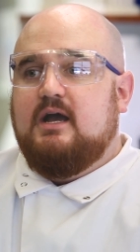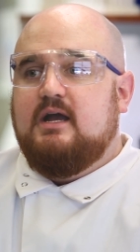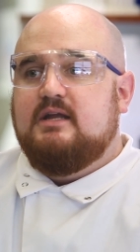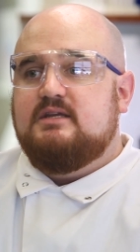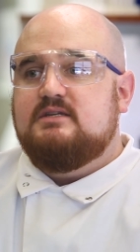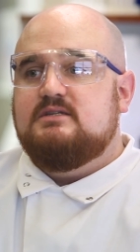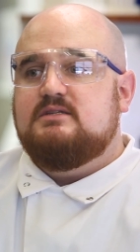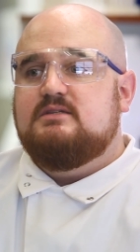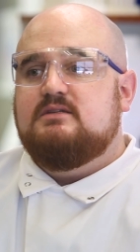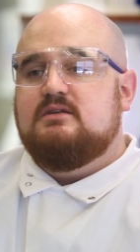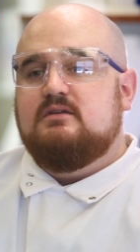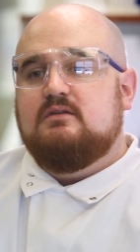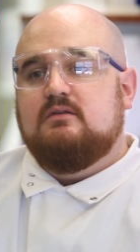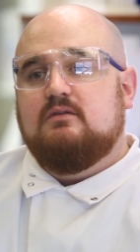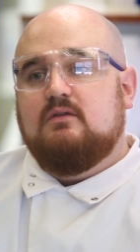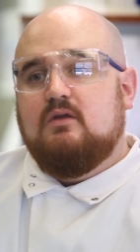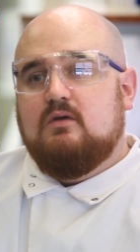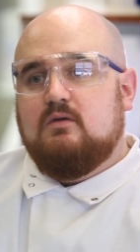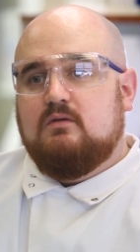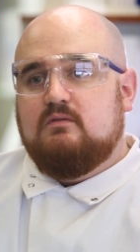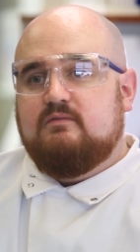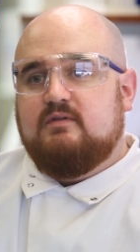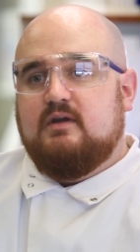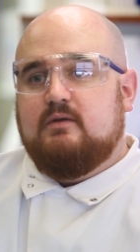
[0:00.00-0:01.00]
I just didn't
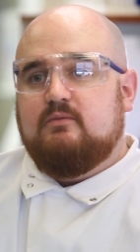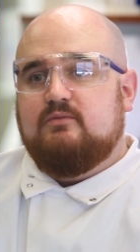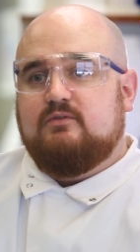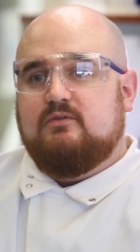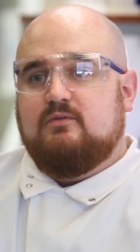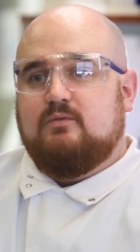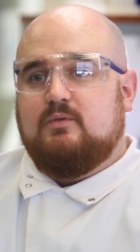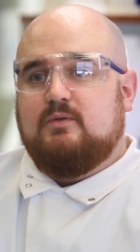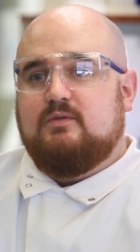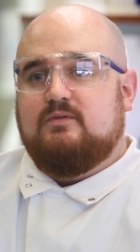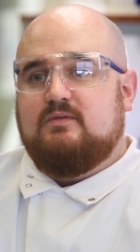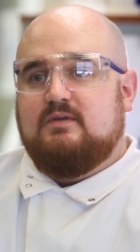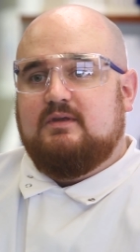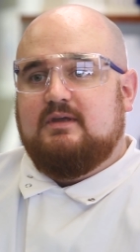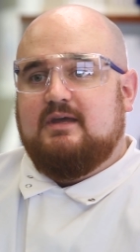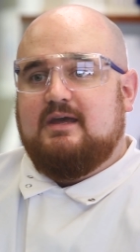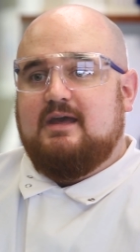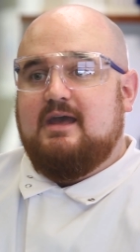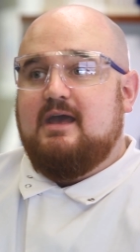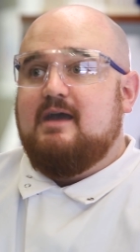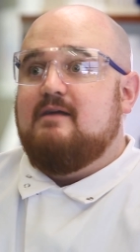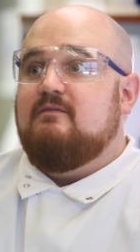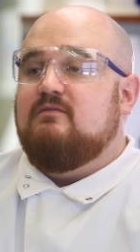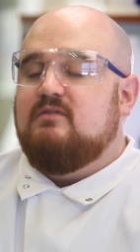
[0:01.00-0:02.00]
know if I was going to
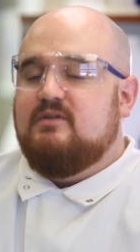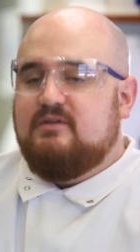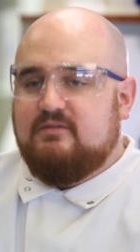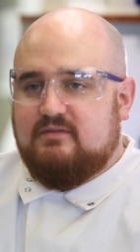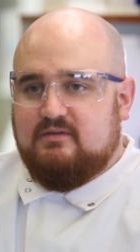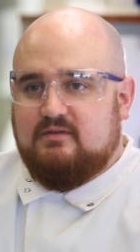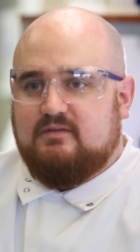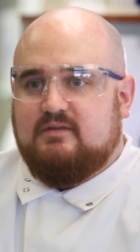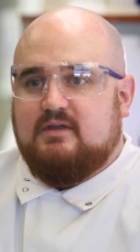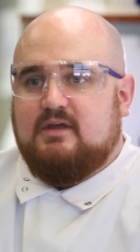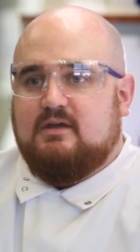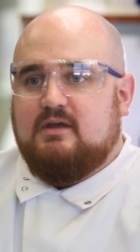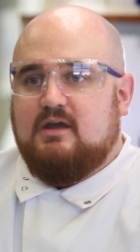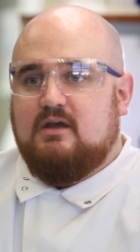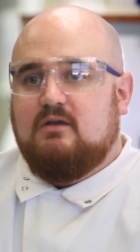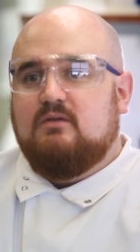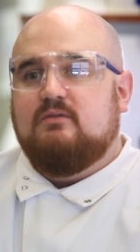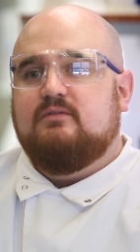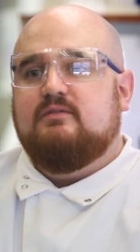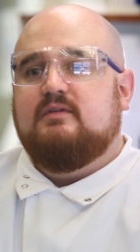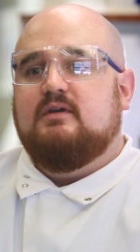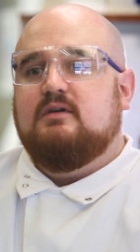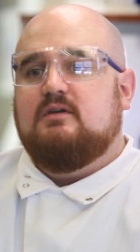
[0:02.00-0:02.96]
get everything that else